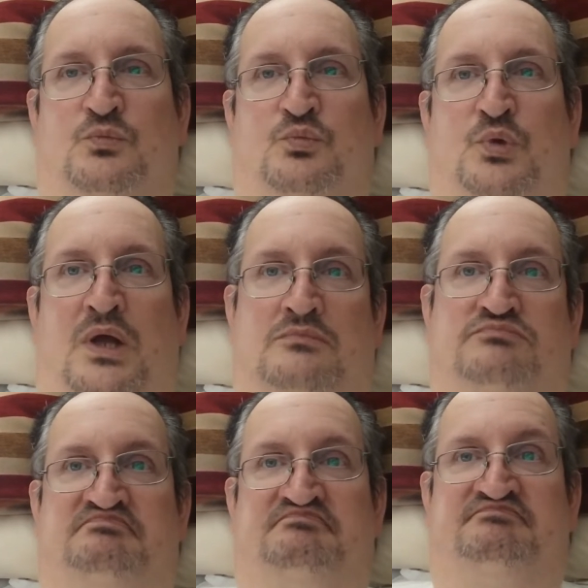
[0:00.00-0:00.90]
well,
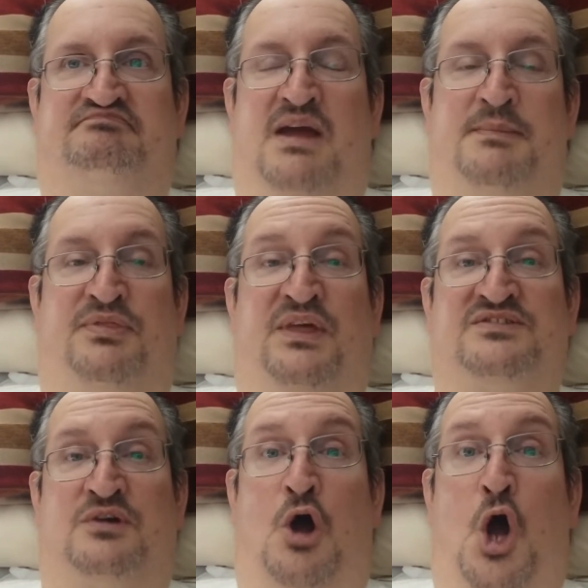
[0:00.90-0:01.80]
maybe things
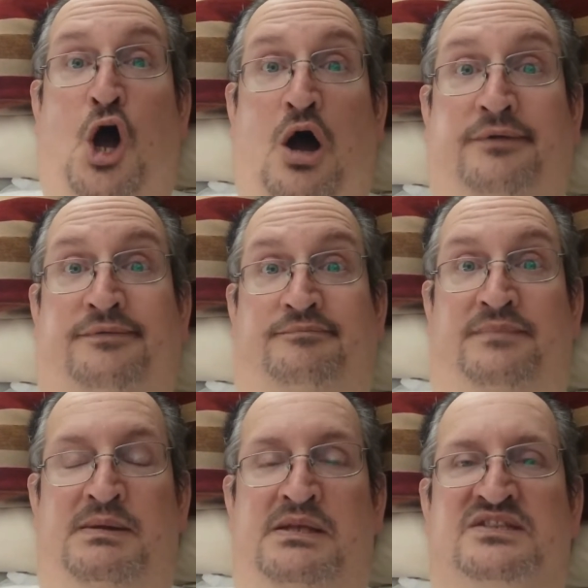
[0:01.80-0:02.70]
are hard,
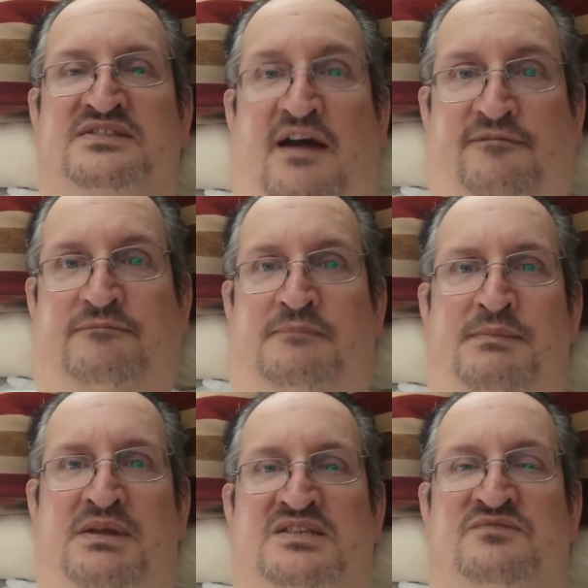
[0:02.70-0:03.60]
maybe it's tough, maybe
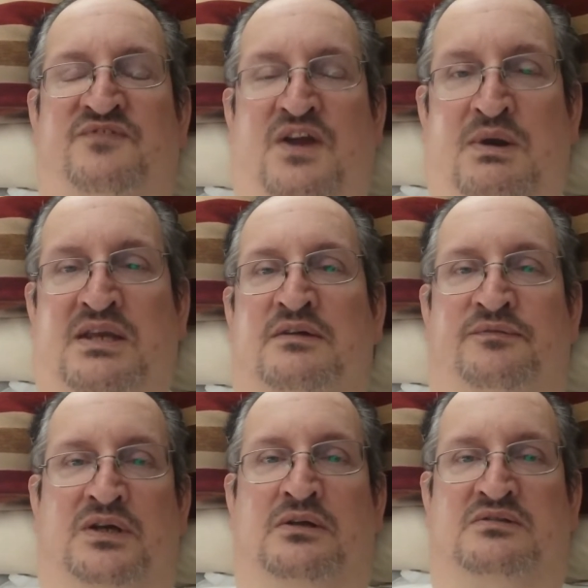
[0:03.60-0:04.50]
it's very
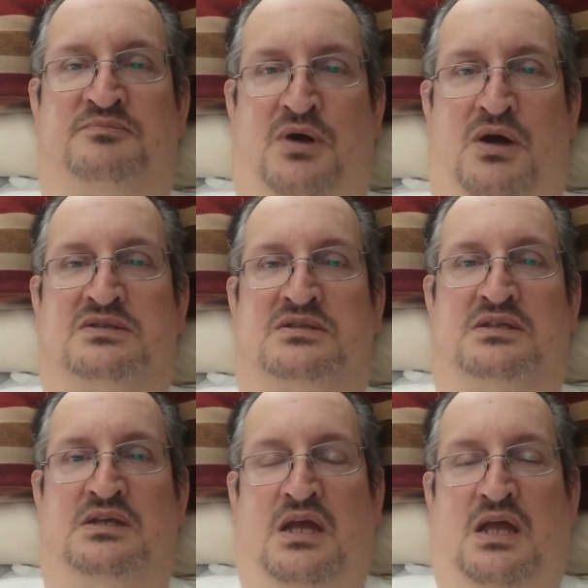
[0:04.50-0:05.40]
difficult to pass
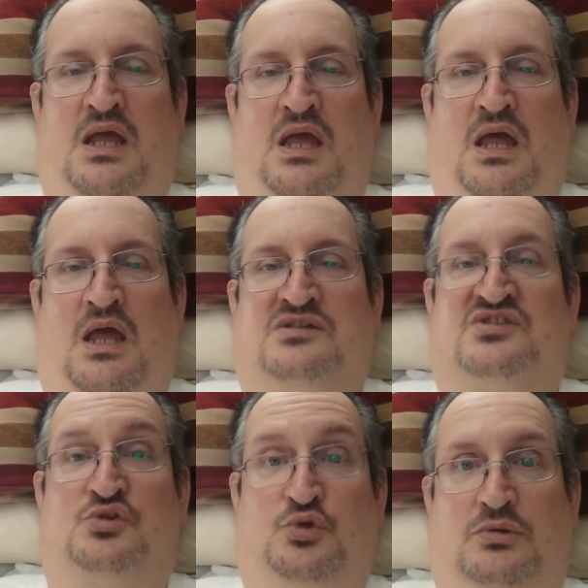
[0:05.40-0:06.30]

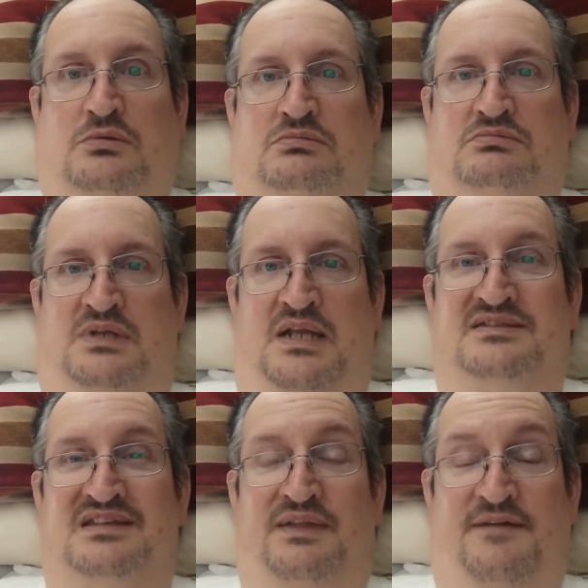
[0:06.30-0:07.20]
school in
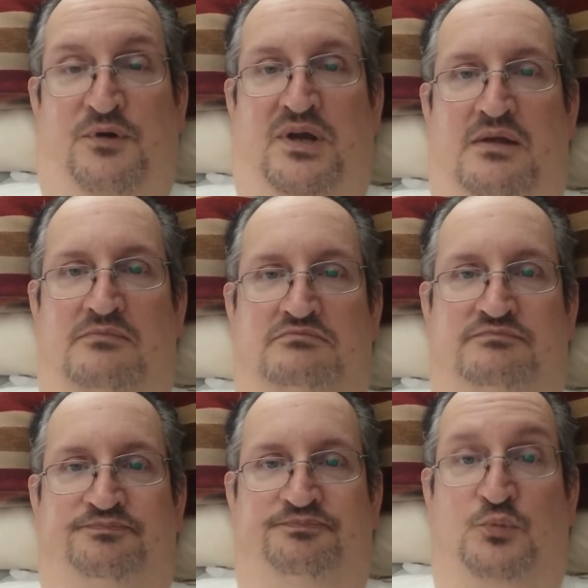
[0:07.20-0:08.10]
South Africa.
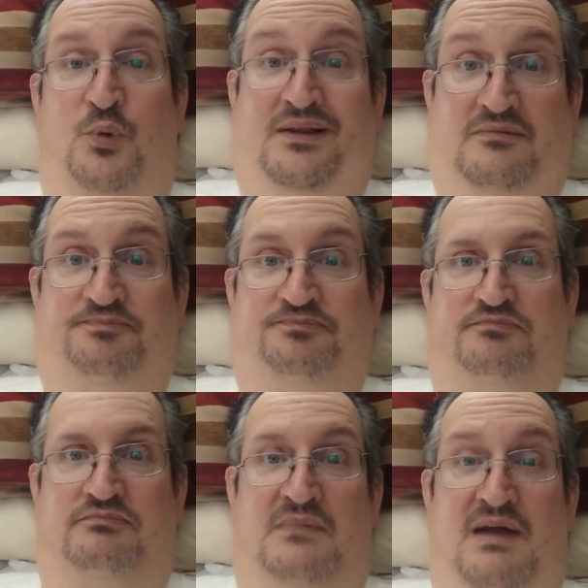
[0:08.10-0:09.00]
Well,
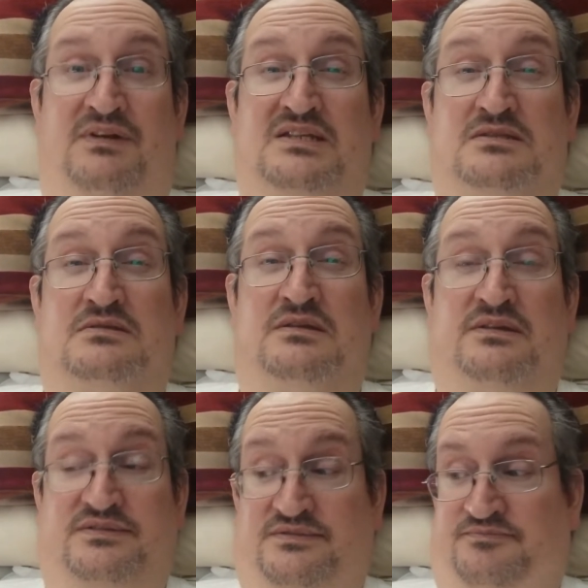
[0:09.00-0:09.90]
have a listen to this.